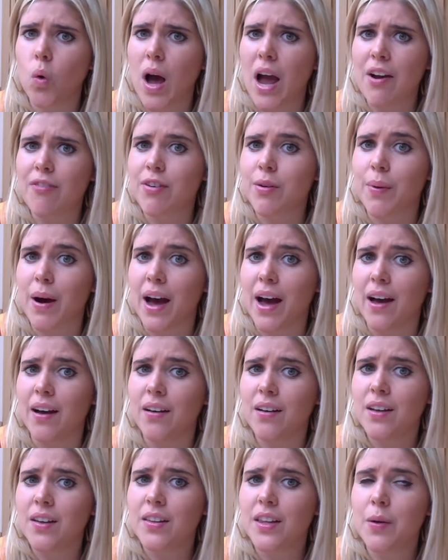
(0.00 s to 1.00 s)
everywhere.
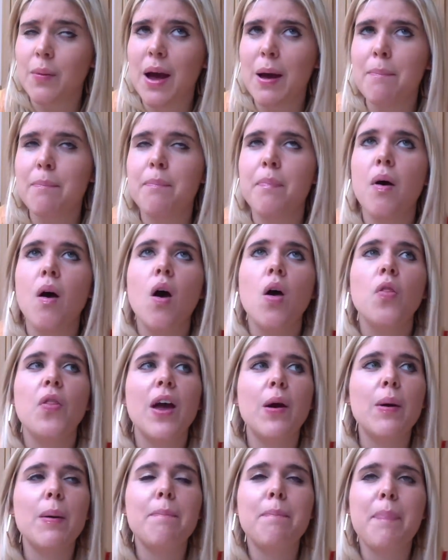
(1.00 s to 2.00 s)
They
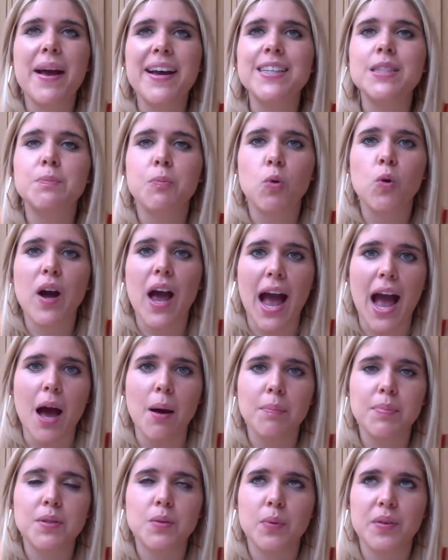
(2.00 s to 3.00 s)
wear baseball
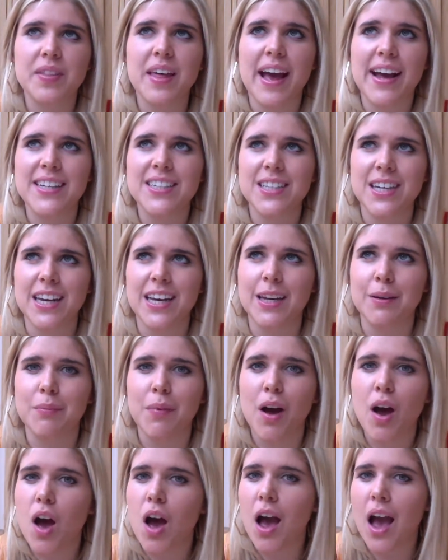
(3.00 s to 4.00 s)
caps with their
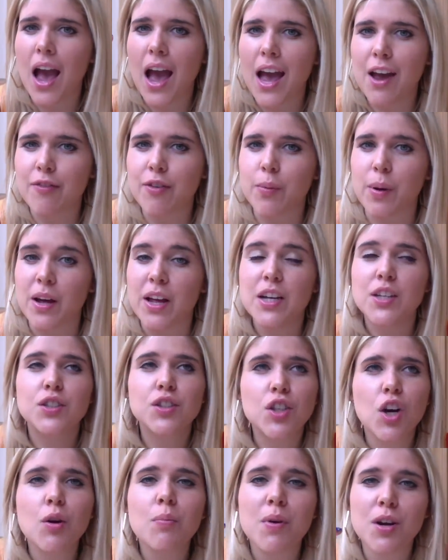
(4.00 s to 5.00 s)
team everywhere.
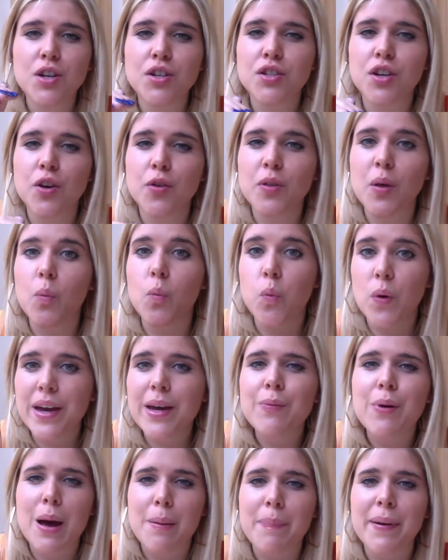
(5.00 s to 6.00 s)
So much so that we
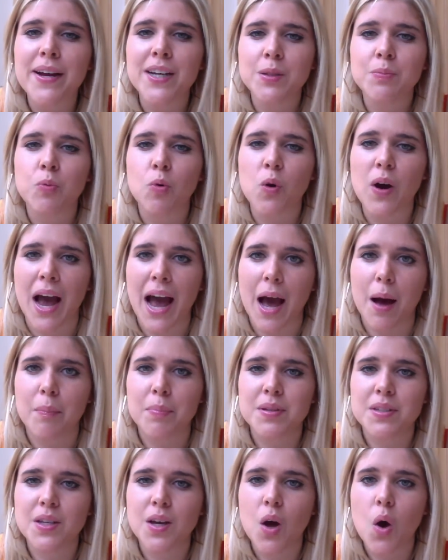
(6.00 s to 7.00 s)
wear baseball
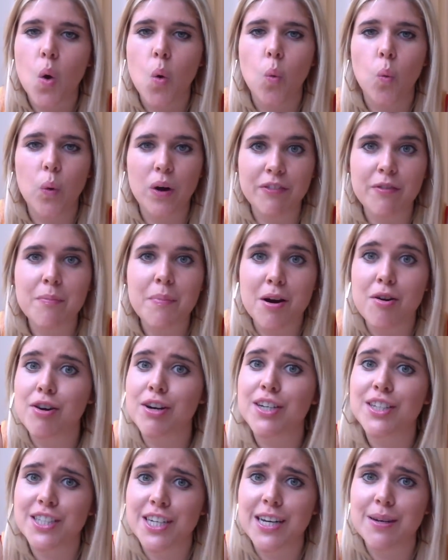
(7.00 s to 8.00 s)
caps with
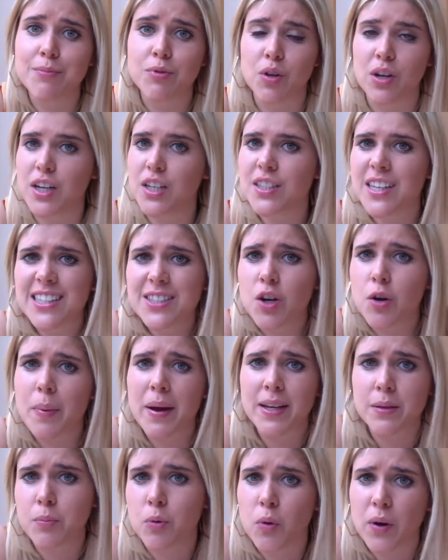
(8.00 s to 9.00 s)
American teams on it, because there's no
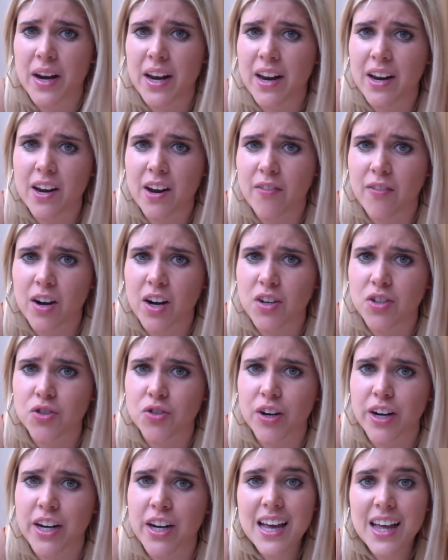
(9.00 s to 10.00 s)
baseball in any other
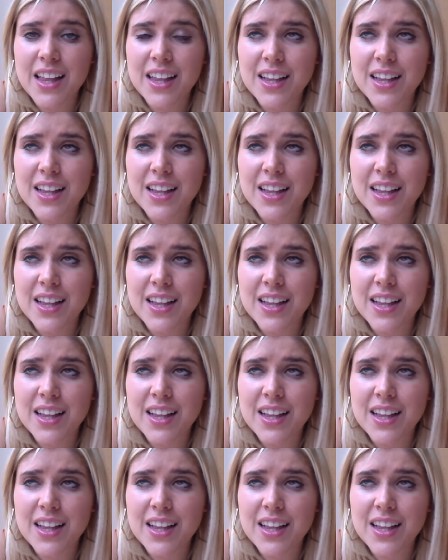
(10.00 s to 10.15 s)
country.